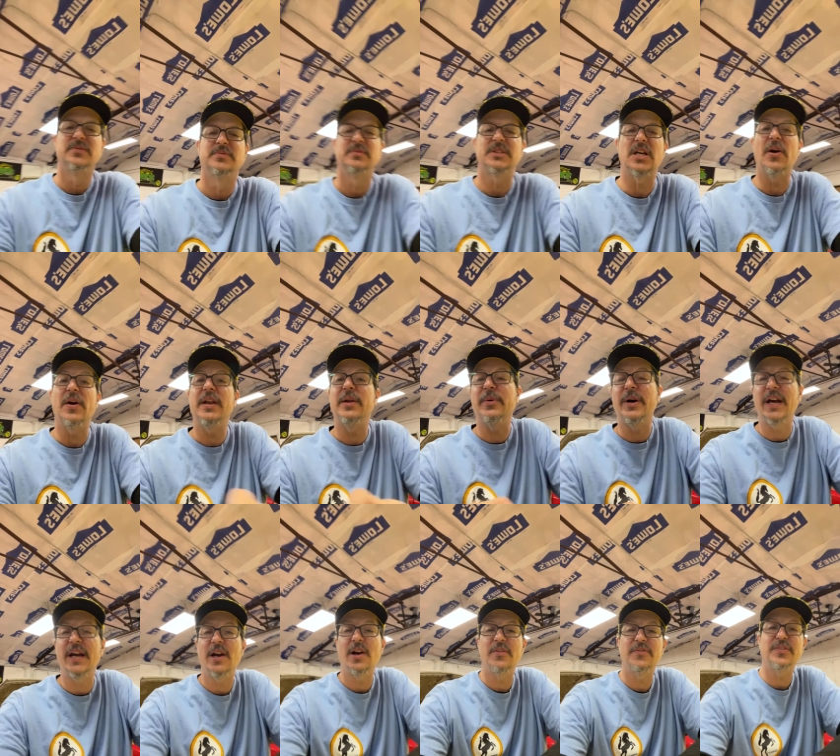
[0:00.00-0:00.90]
So
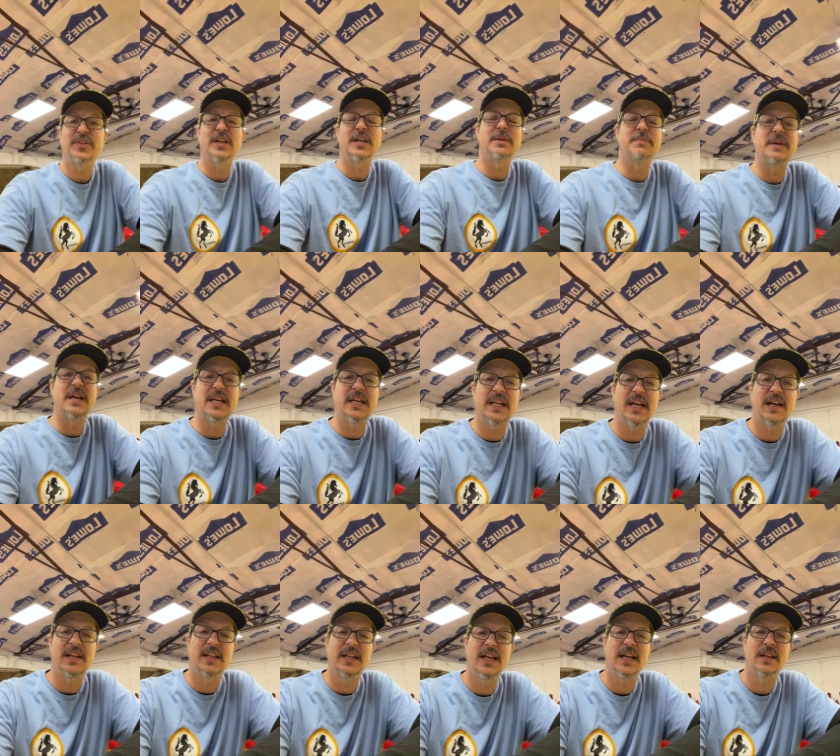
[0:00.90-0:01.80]
anyway, hopefully you make it
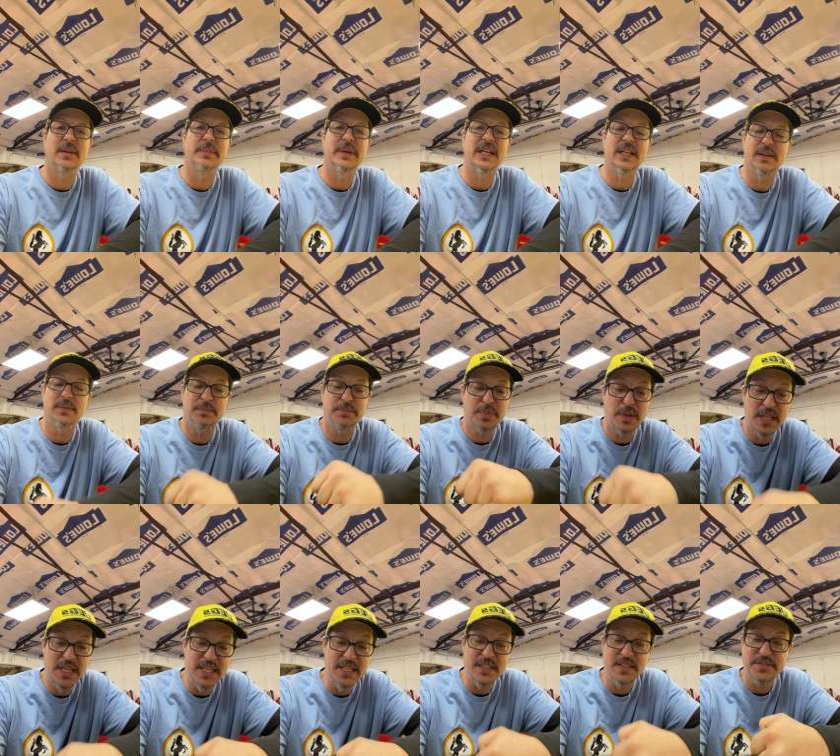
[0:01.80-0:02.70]
out to Helen meet. And
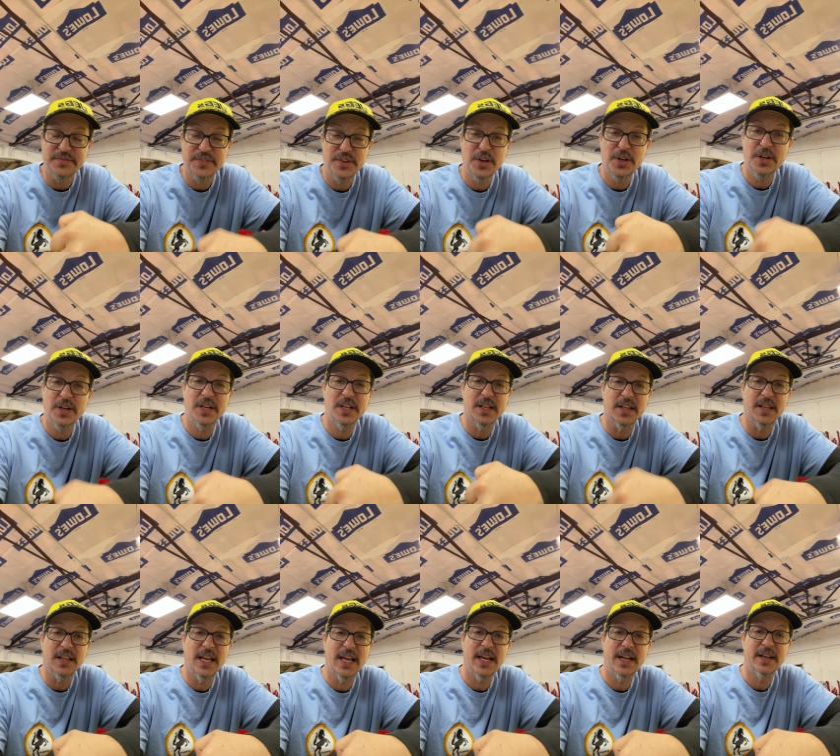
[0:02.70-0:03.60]
please, if you're in
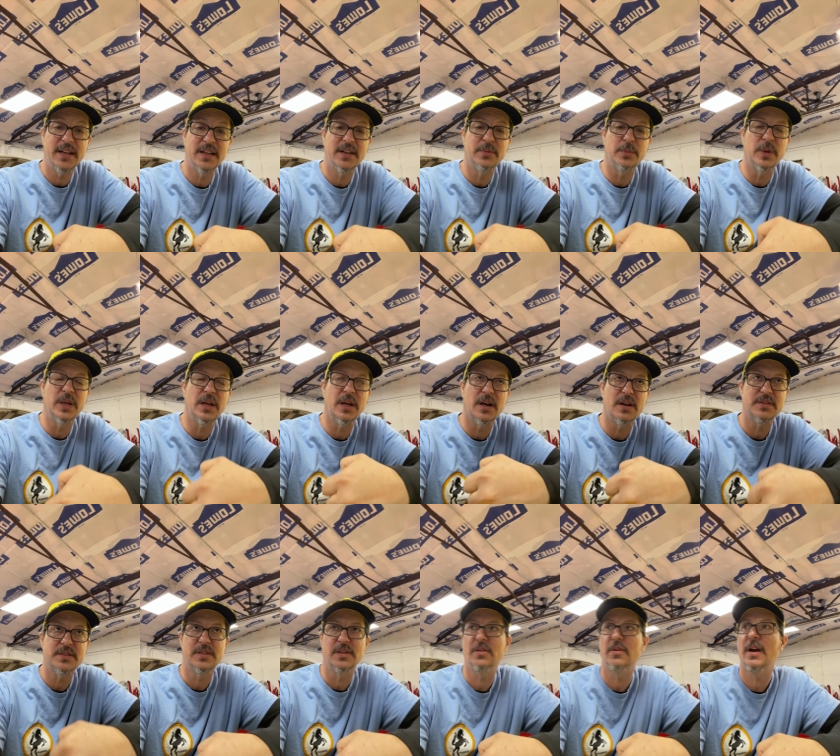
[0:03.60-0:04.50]
Atlanta, we
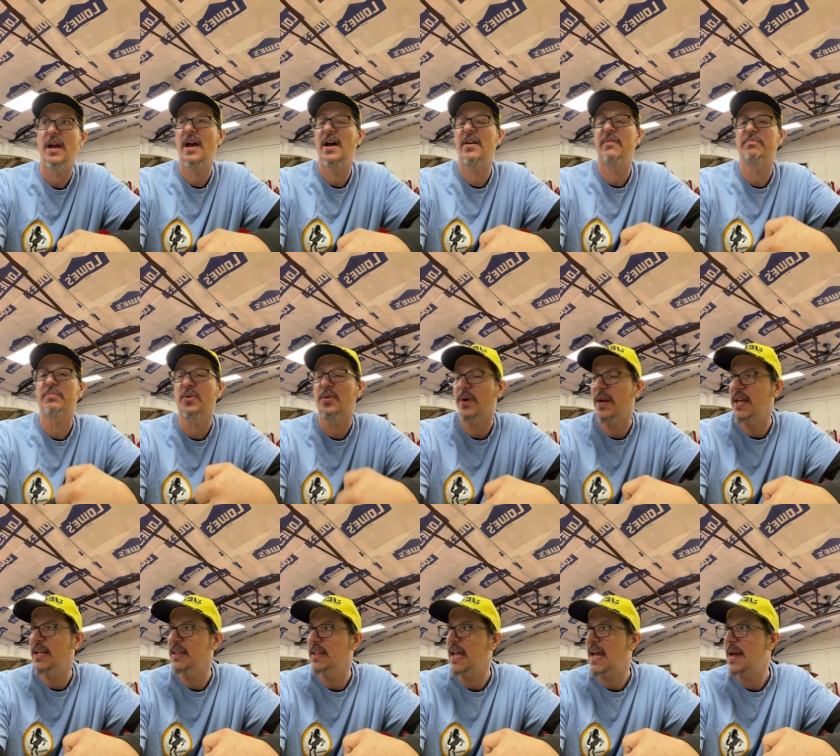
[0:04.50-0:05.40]
also have
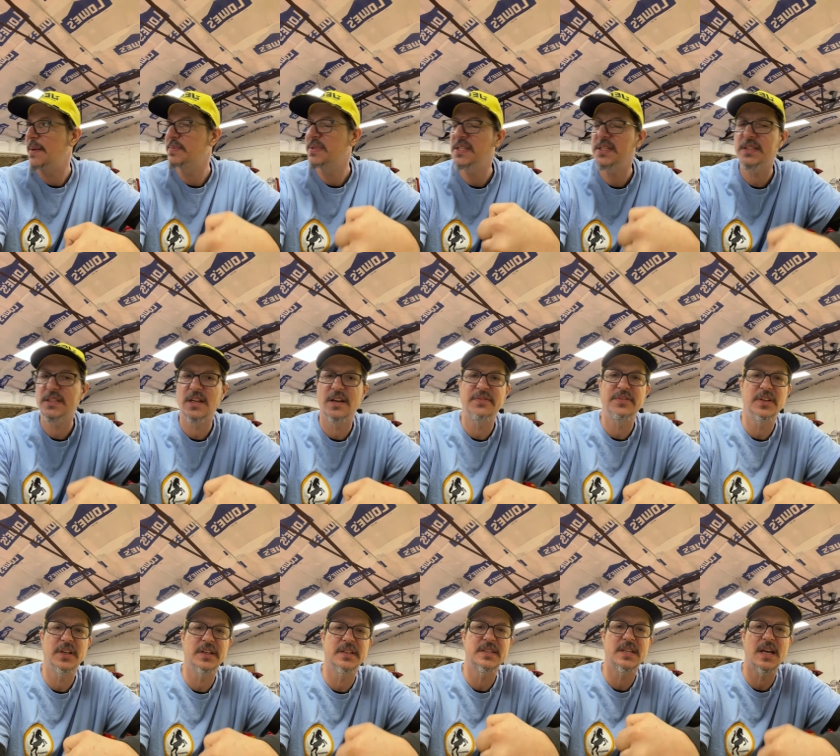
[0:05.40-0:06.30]
parade laps and stuff you
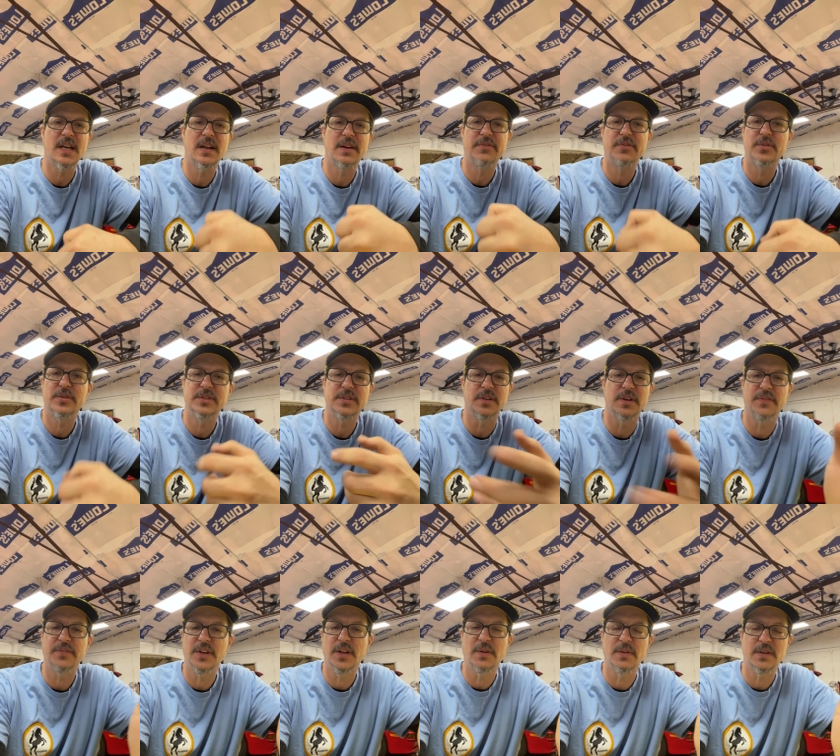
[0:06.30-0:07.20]
can sign up for. So
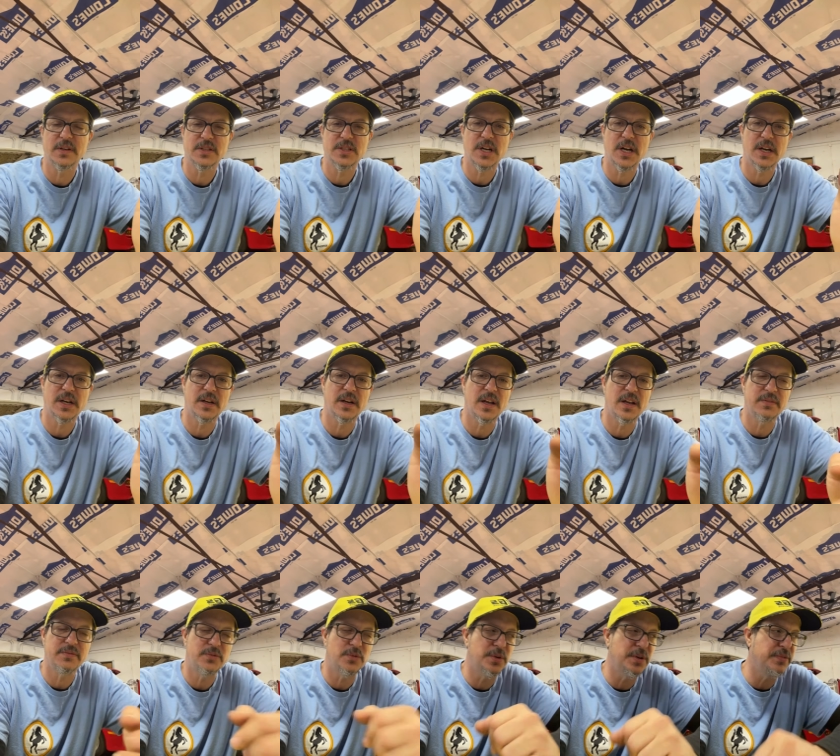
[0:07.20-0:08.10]
if you don't want to track your
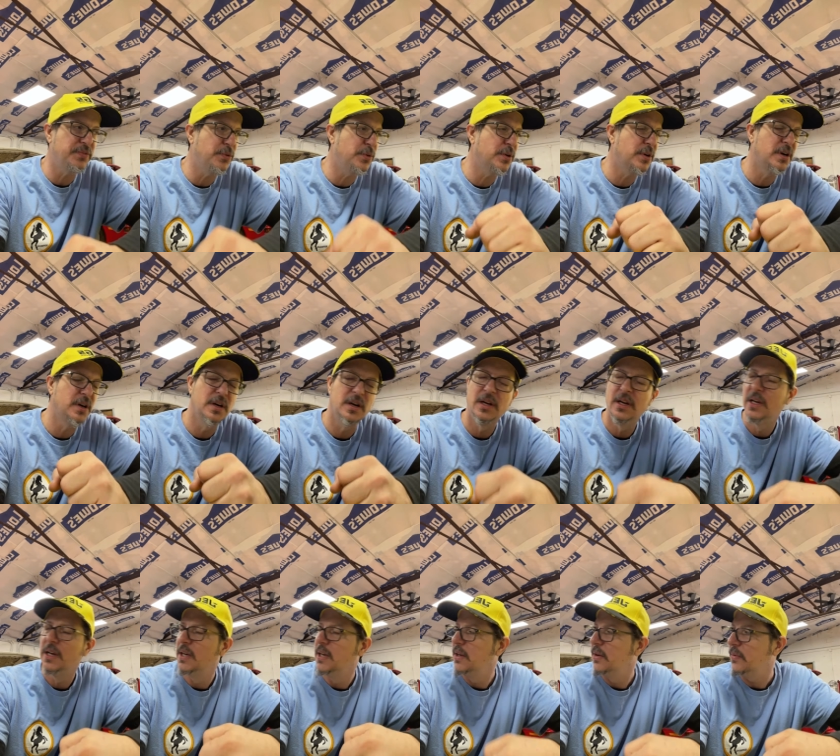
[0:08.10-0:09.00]
944,
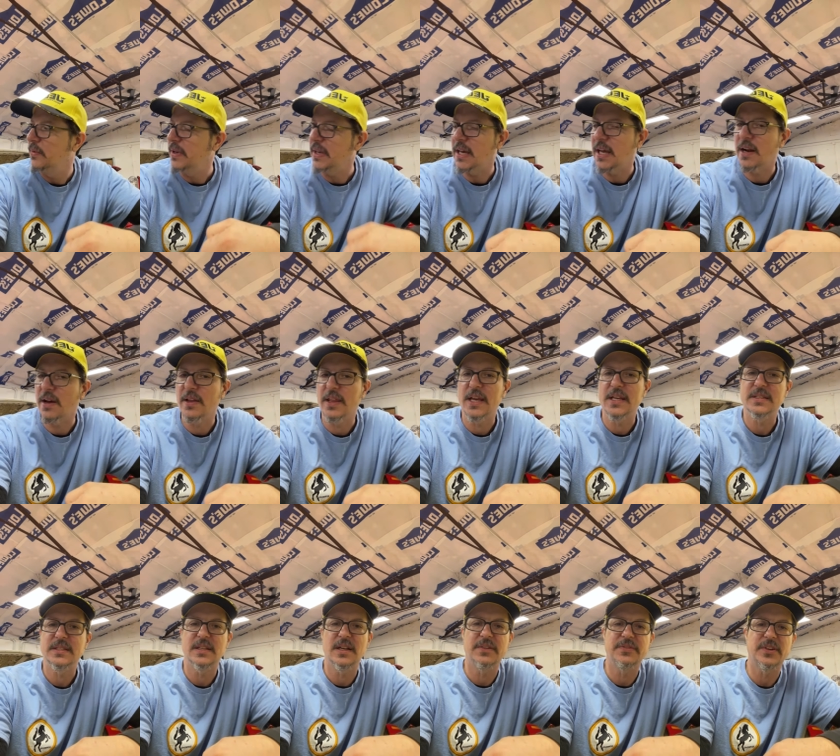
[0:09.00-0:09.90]
we got all that
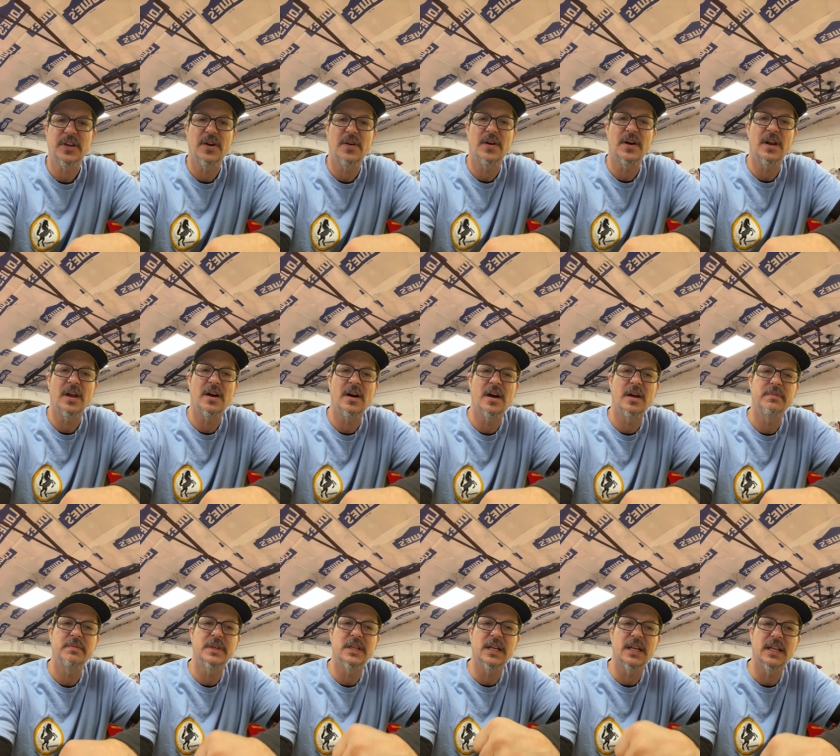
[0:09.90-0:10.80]
stuff going on.
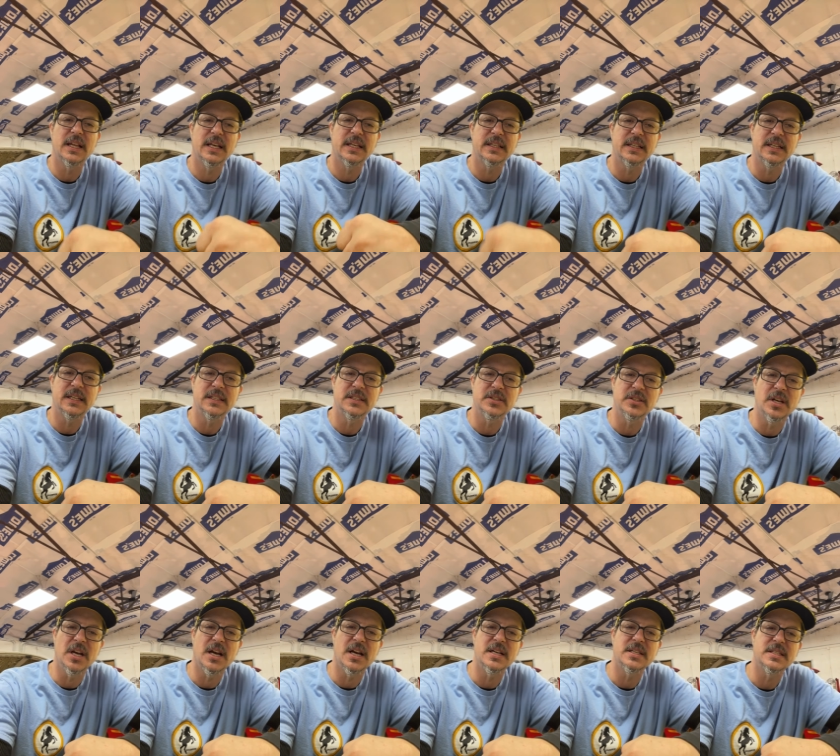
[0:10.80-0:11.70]
But I'd like to get you
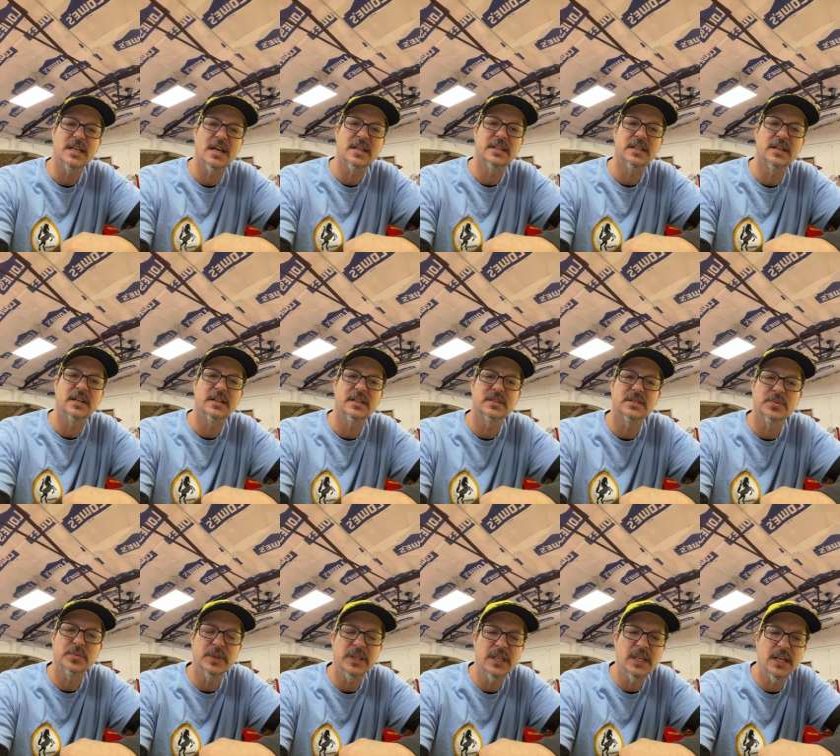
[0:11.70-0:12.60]
guys out there this
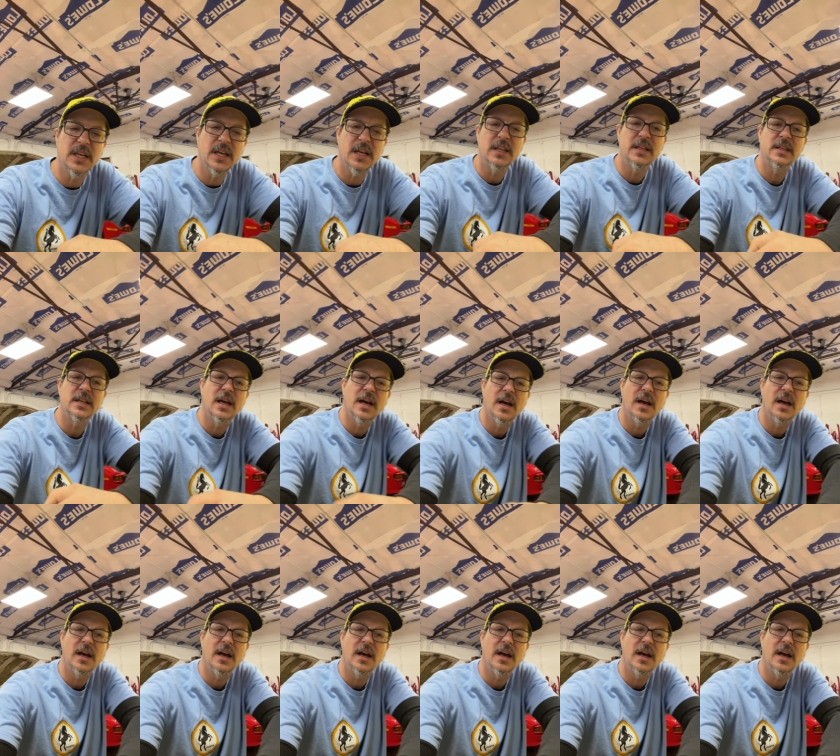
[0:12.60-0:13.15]
weekend.